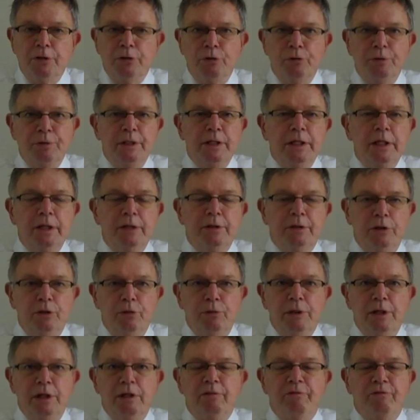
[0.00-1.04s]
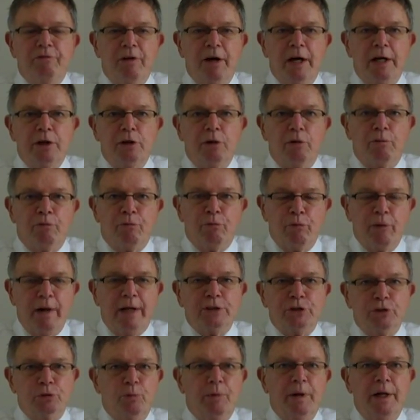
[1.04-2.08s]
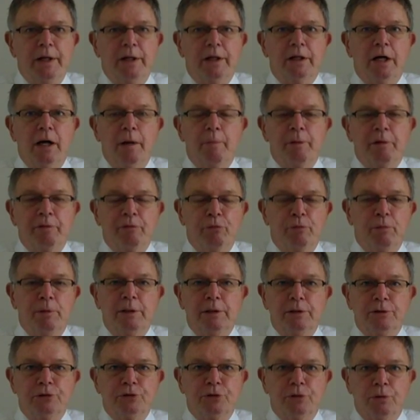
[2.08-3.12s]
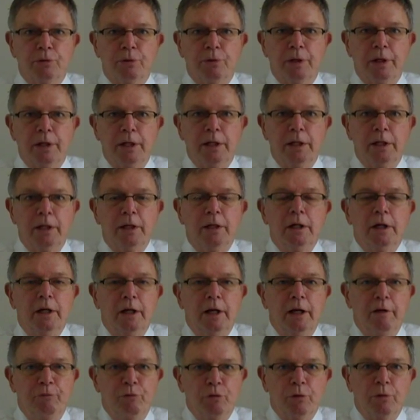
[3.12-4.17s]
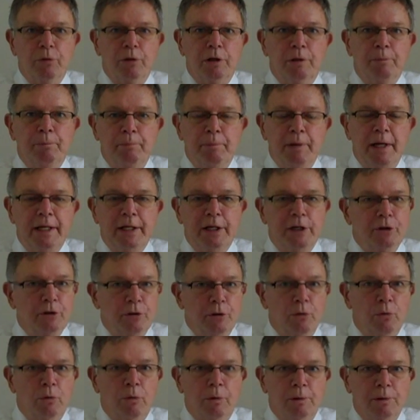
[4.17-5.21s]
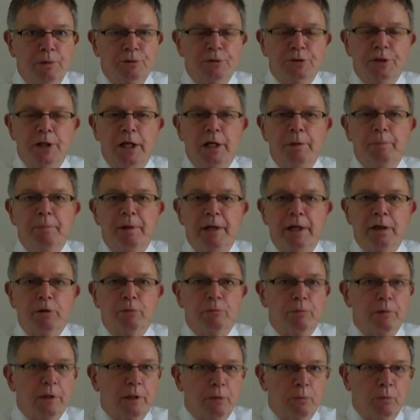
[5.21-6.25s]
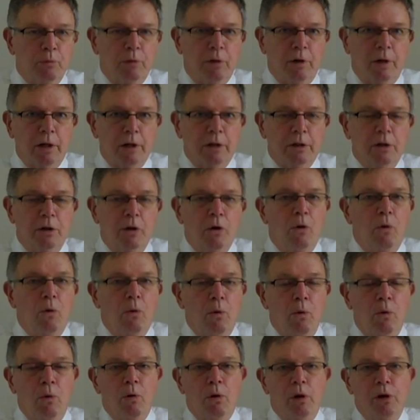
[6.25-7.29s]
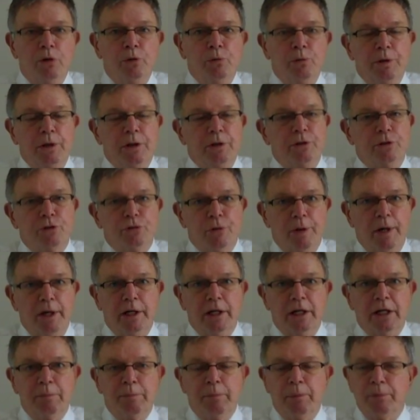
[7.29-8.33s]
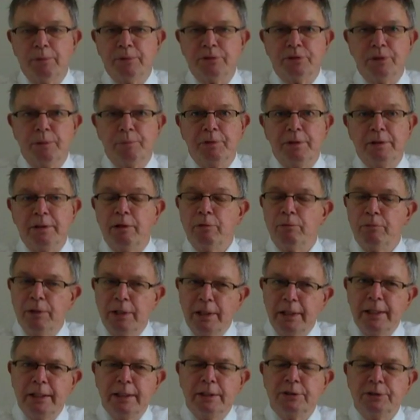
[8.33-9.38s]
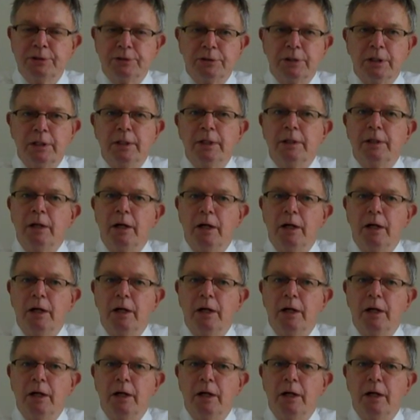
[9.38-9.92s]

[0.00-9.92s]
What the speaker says: You need to find a fresh way to come at a familiar story if you're going to make it yours and make it really work. Or you need to try to come up with something that really is,